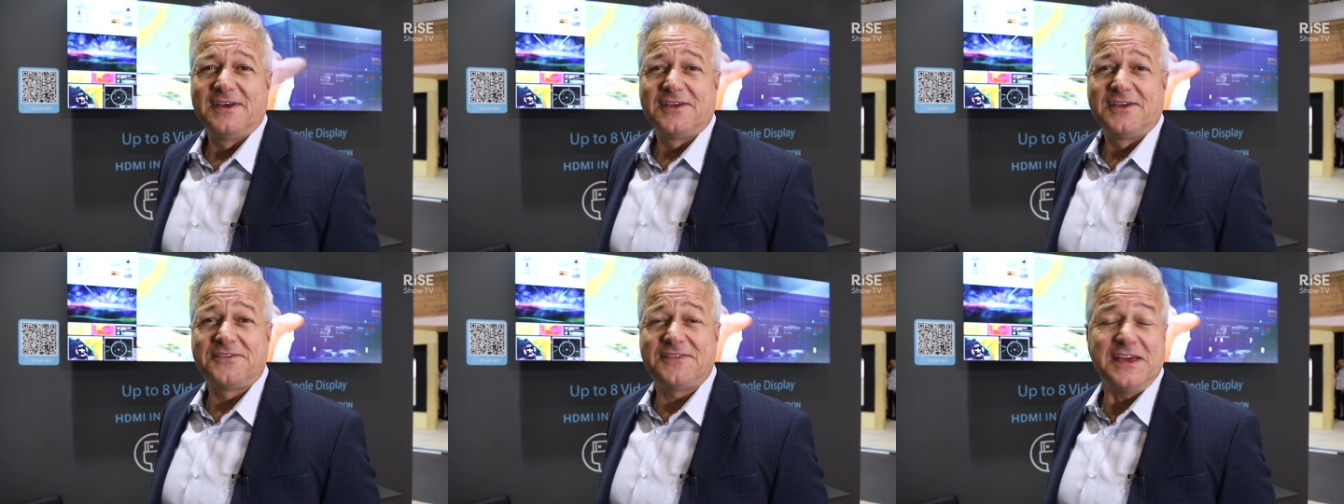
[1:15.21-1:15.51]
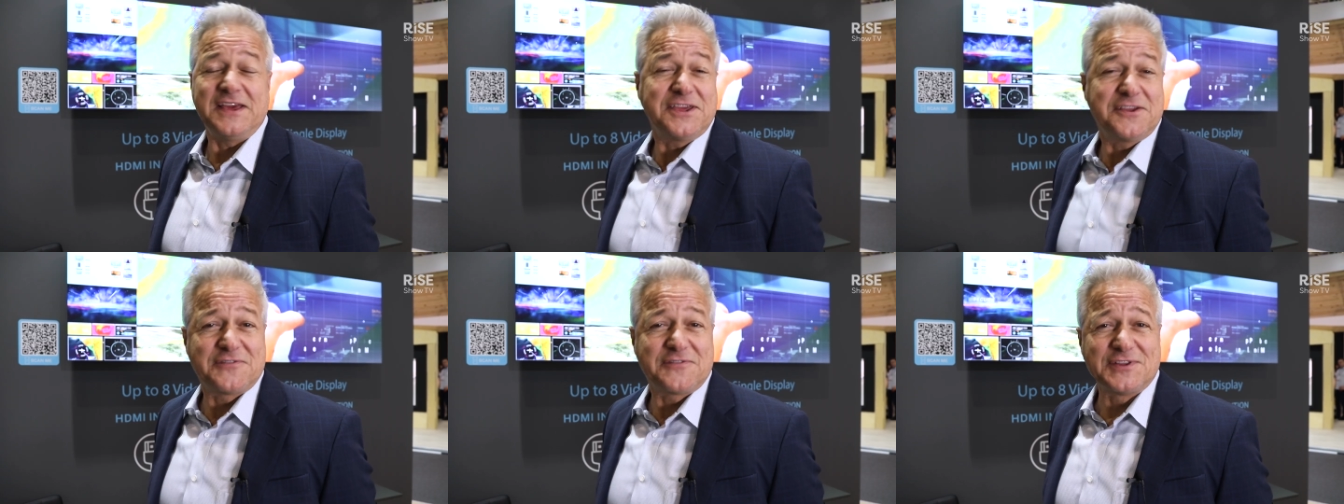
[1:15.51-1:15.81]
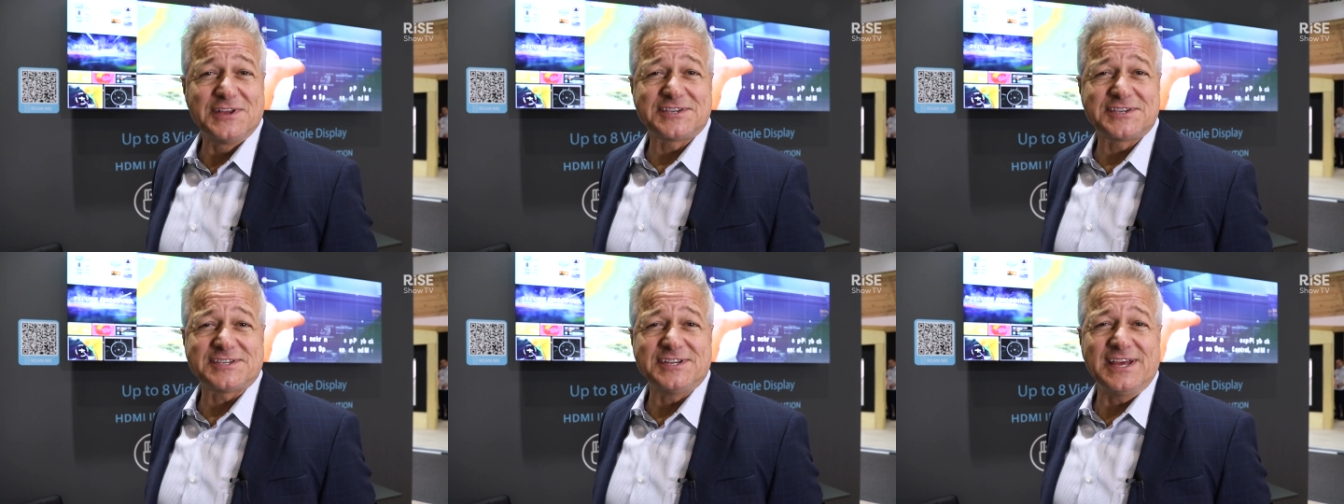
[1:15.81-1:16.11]
Thank you for
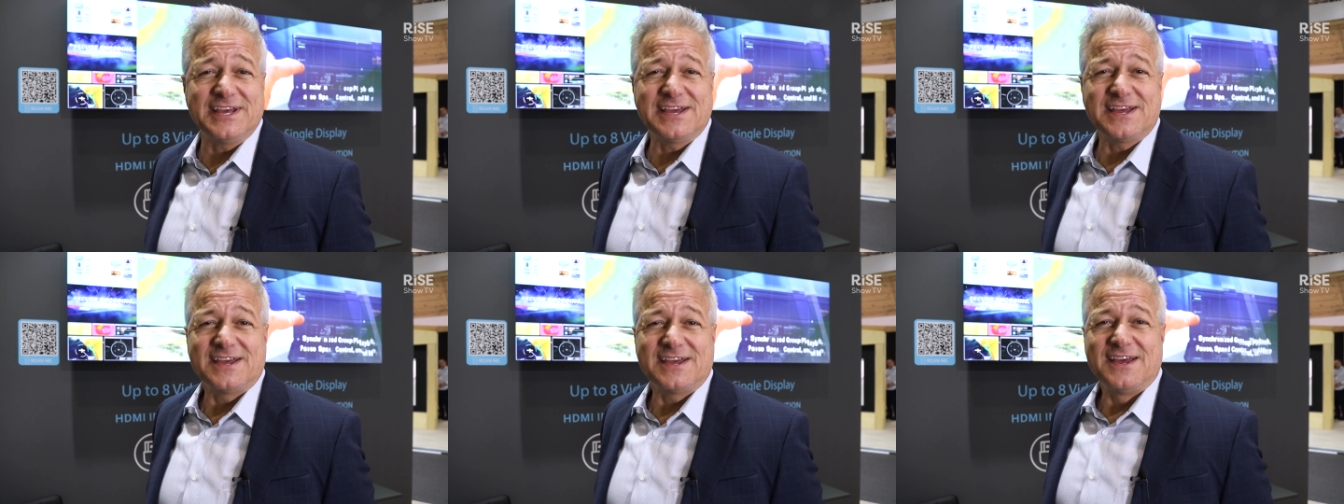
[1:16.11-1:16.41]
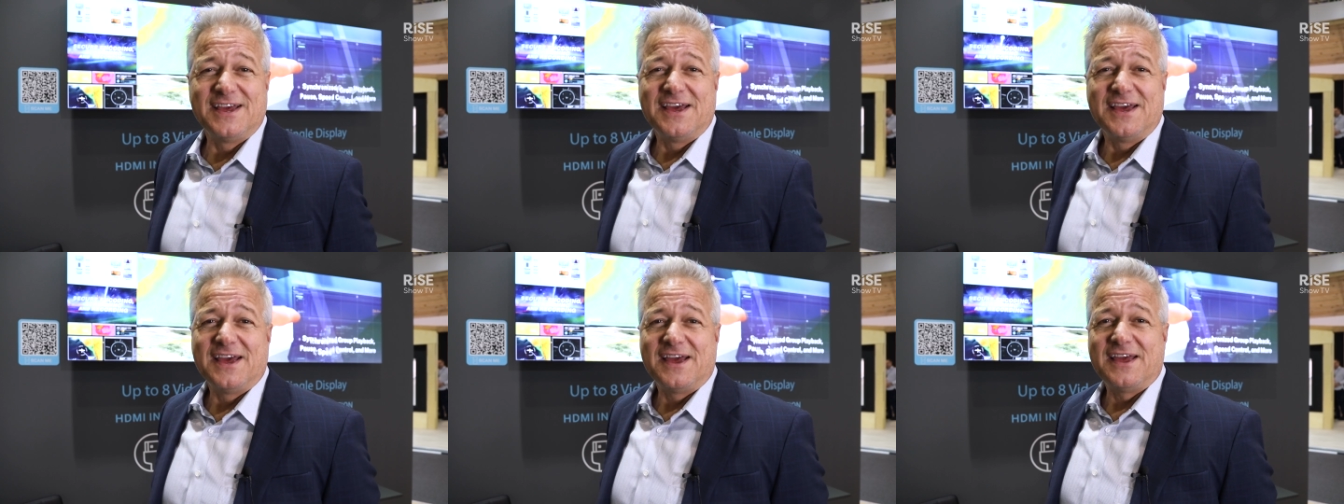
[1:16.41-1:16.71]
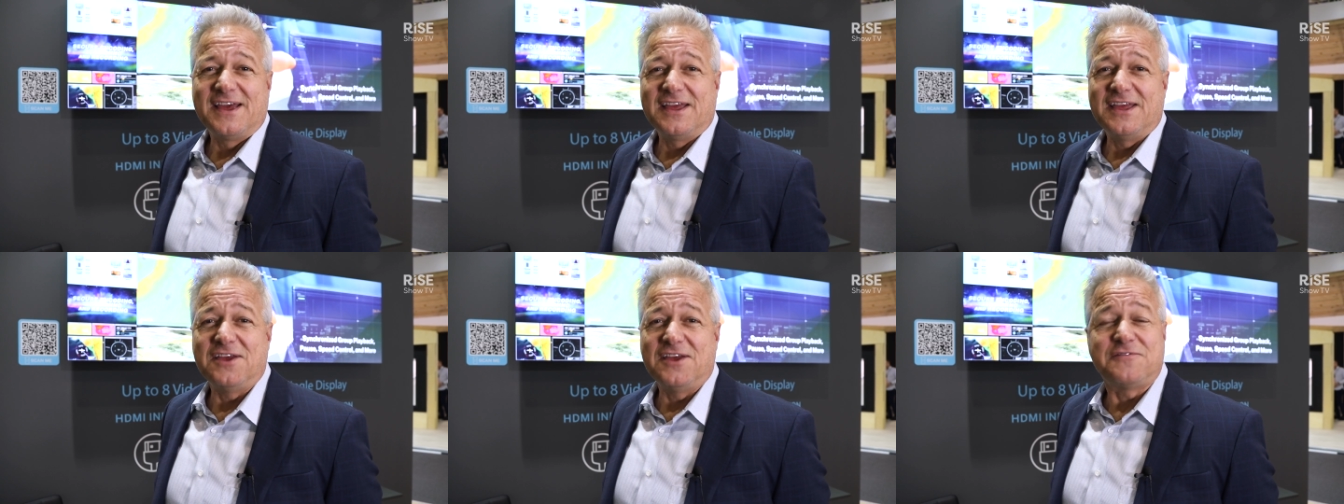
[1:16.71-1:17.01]
listening.
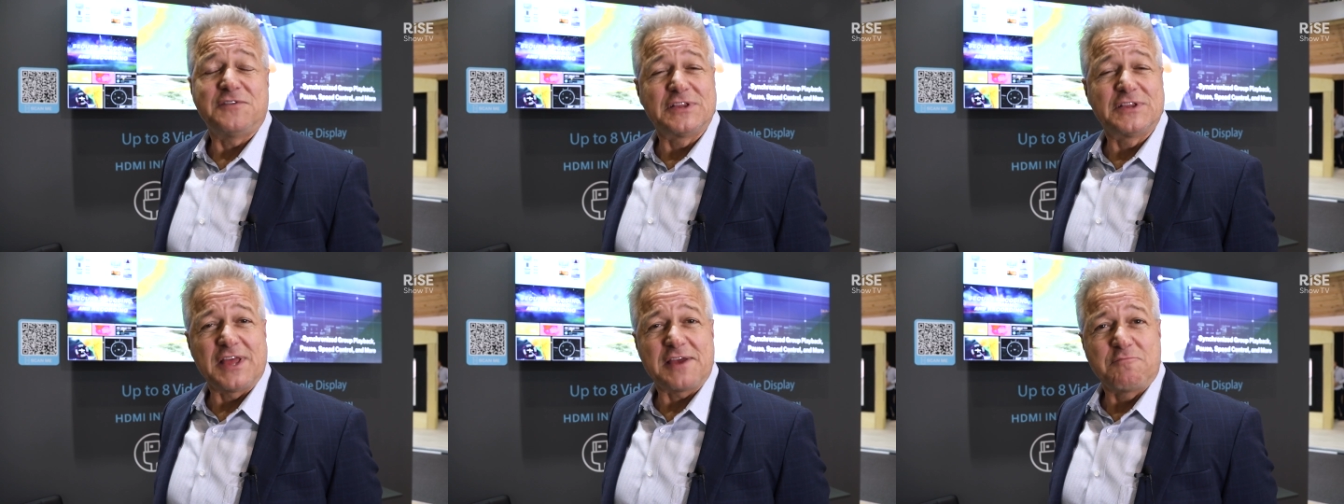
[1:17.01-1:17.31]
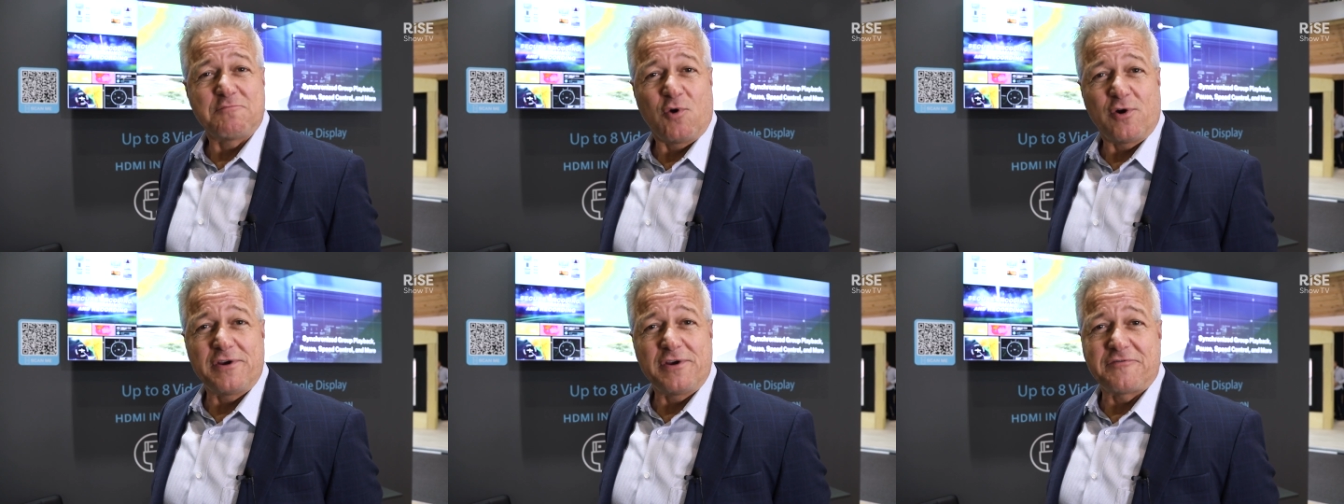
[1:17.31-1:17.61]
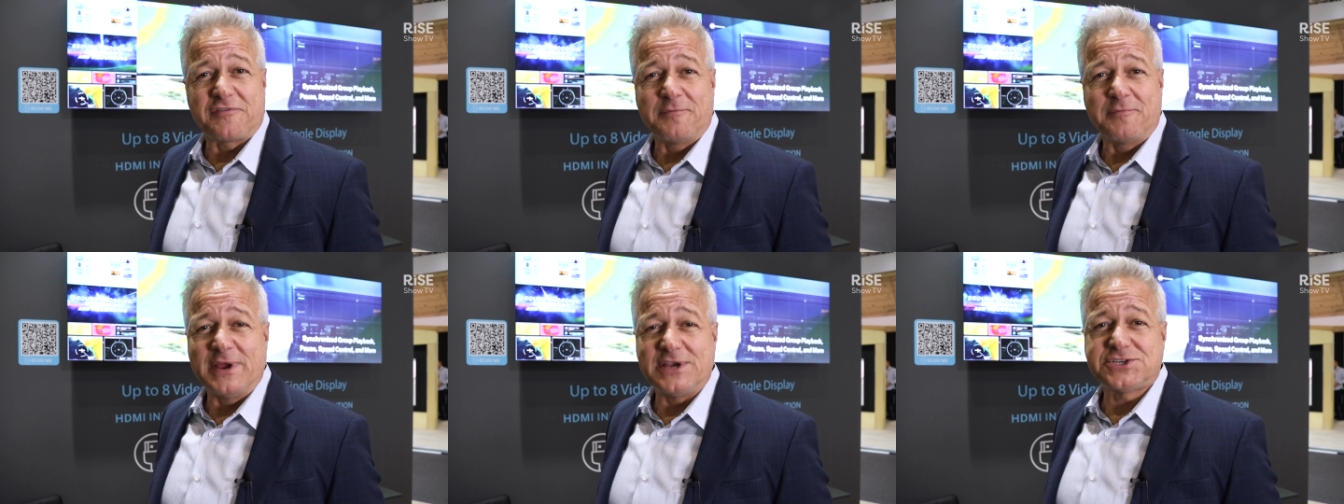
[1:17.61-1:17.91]
If you'd like more
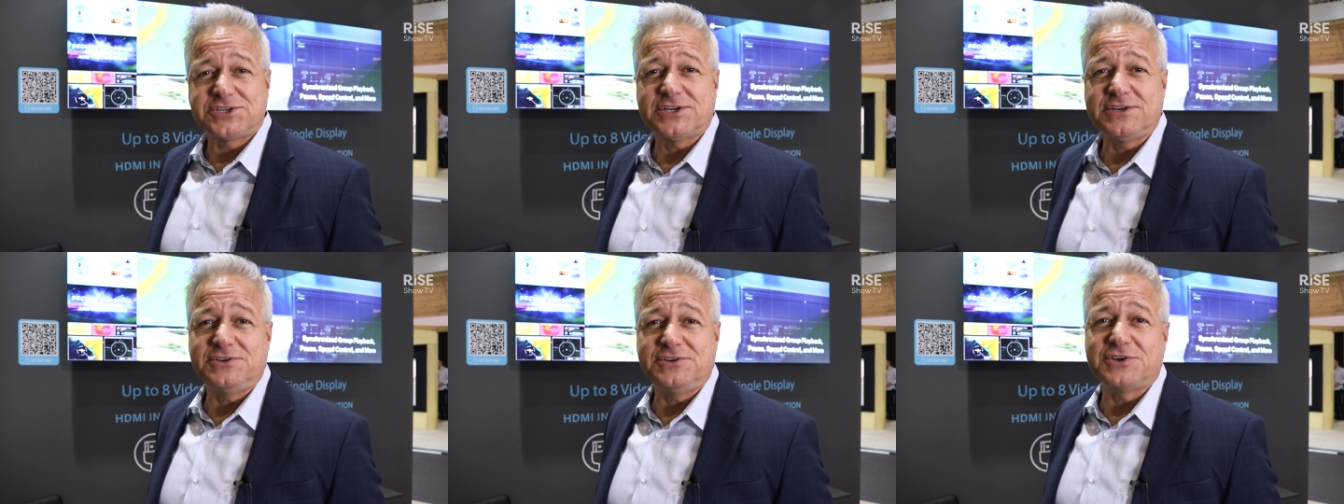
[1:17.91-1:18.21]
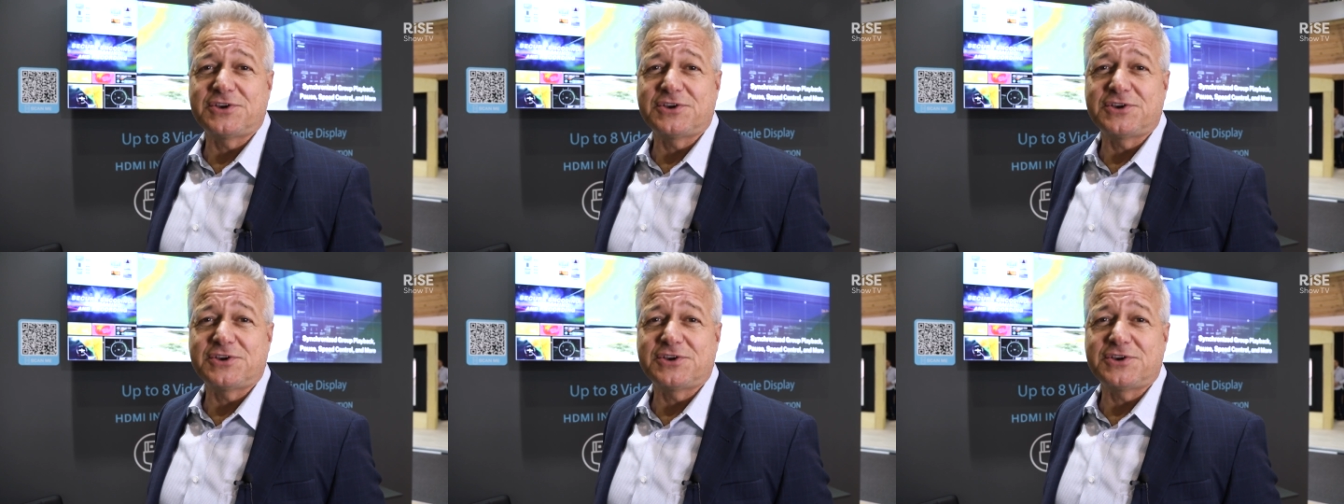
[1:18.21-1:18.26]
information,